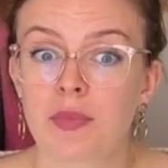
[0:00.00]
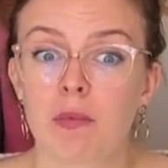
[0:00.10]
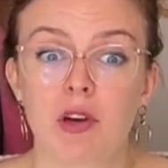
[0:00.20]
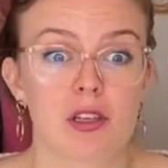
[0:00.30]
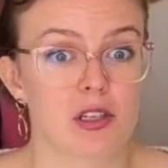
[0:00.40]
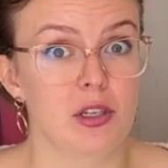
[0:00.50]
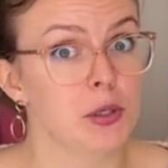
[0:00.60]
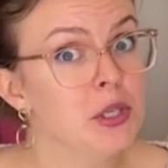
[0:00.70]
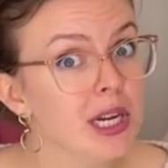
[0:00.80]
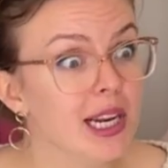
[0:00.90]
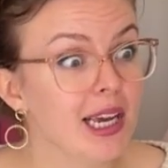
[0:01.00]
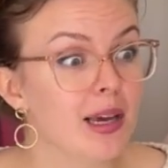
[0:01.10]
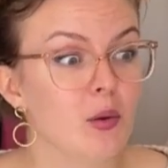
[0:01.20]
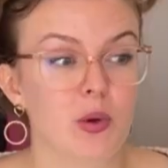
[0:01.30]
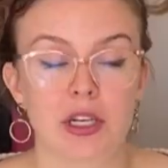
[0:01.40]
because
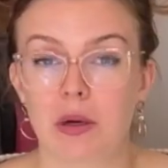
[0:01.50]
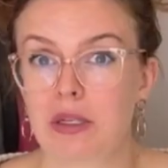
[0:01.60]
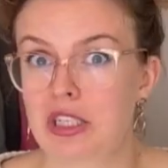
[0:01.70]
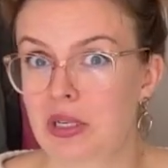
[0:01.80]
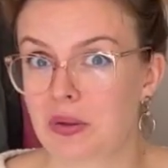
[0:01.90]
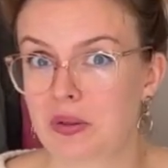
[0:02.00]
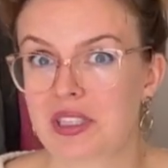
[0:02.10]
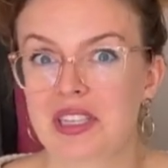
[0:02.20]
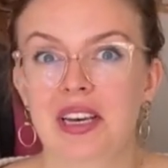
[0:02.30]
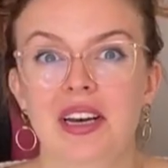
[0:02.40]
usually we don't use